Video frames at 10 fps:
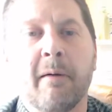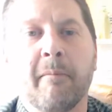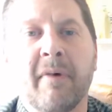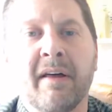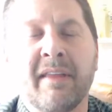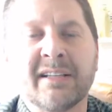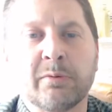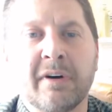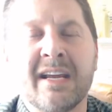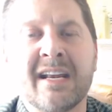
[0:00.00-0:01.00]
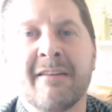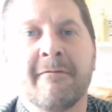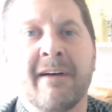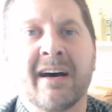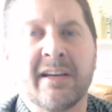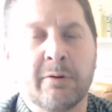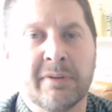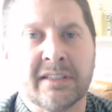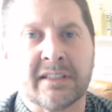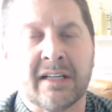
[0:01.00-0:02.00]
And that's where hidden value is.